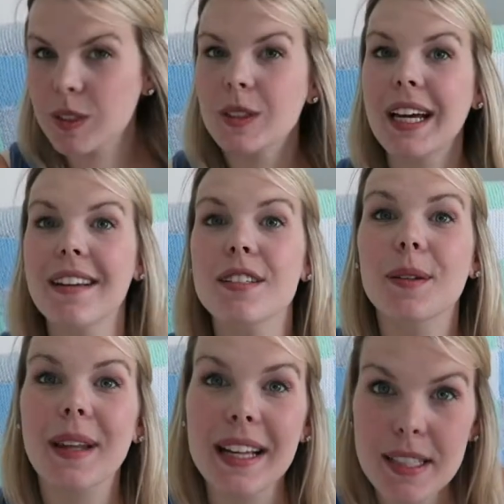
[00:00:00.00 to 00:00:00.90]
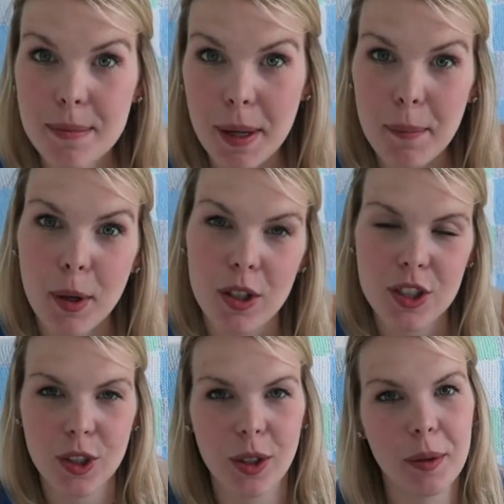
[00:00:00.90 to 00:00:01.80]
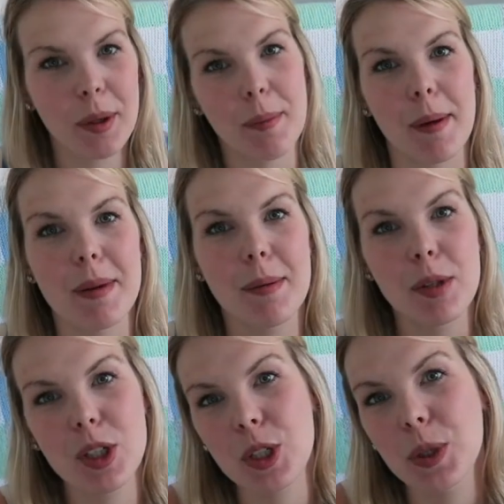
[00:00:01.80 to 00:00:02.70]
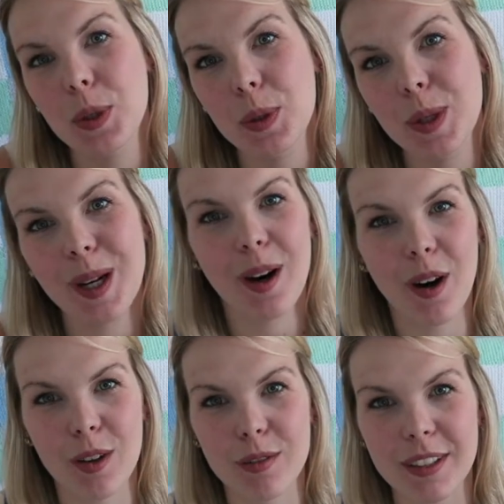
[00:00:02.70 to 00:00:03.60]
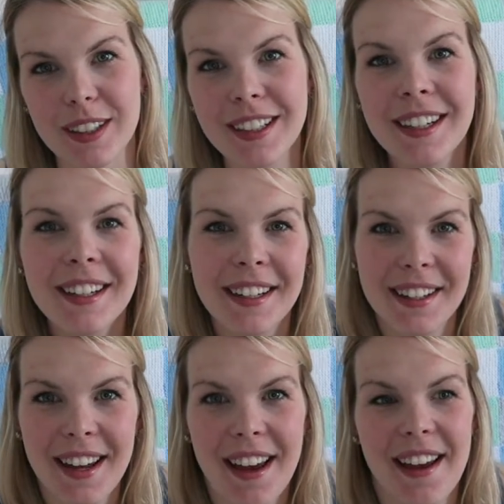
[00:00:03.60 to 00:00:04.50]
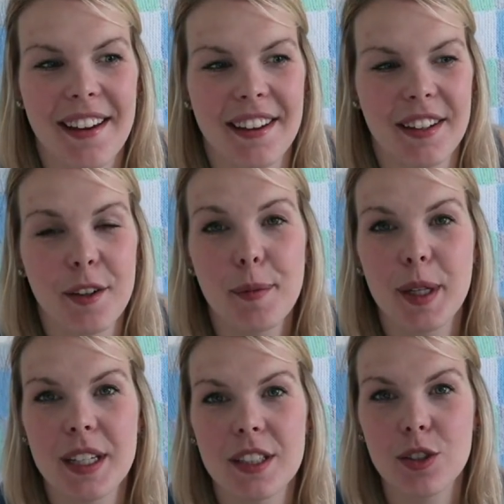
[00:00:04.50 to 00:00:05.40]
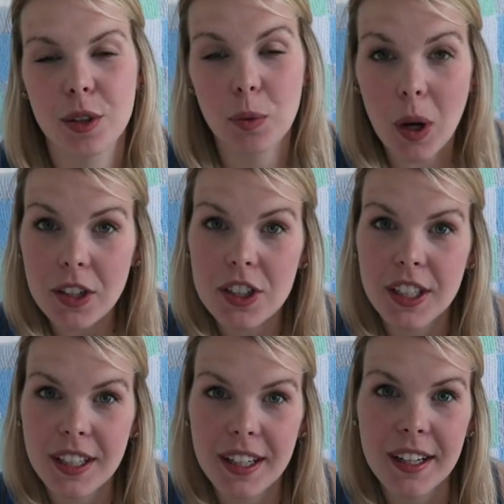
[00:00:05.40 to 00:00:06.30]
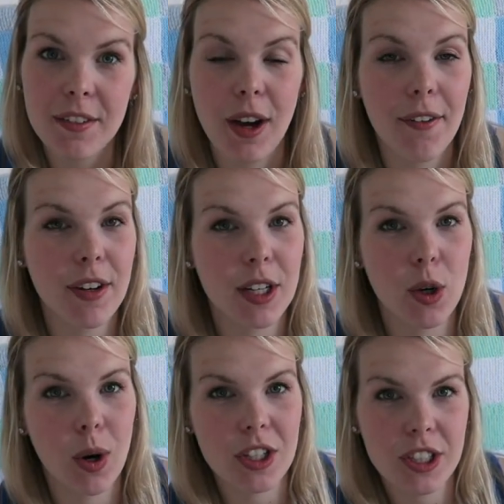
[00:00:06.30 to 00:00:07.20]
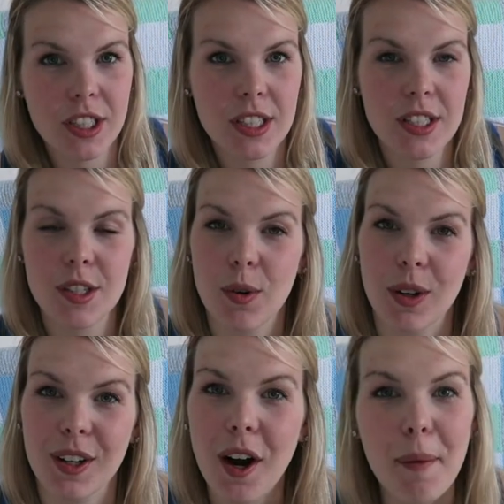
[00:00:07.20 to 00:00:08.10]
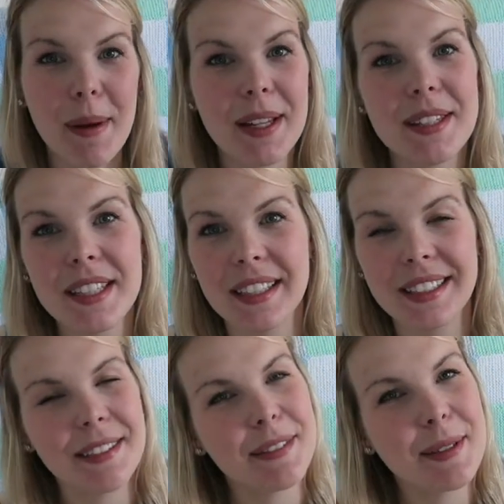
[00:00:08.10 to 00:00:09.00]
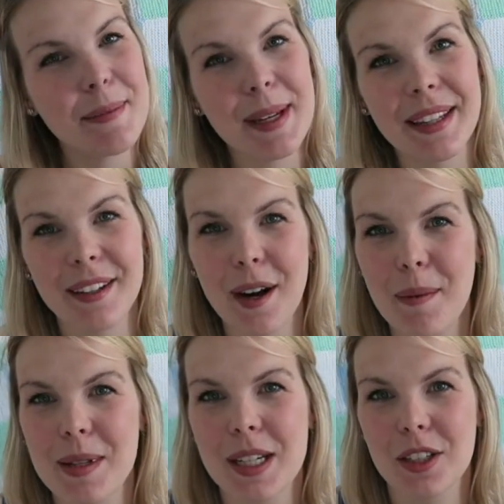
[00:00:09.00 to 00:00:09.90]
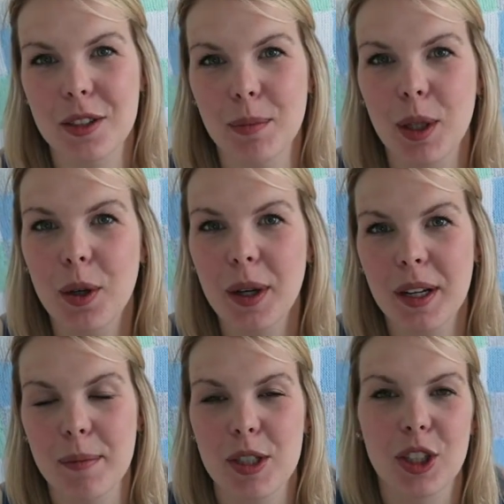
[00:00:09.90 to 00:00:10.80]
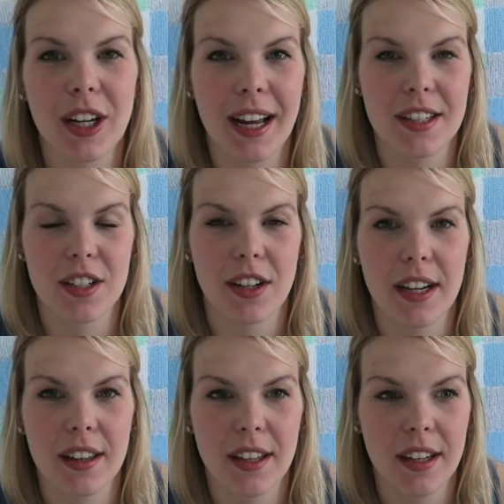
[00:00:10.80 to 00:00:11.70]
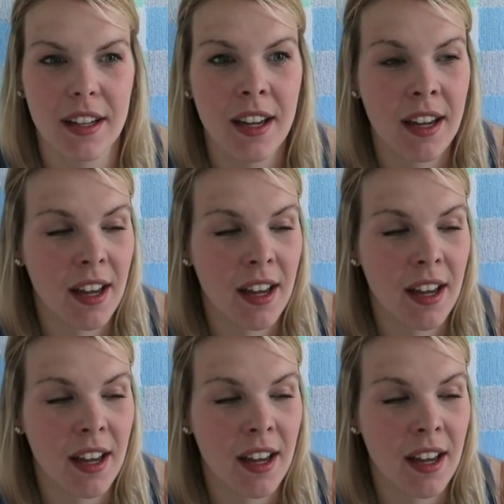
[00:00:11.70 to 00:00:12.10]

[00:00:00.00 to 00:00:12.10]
So yeah, so that's my birth story with baby number 2, Oliver. And I hope you guys enjoyed watching. If you have any questions or comments, leave them in the comment section below and I'll be sure to answer anything.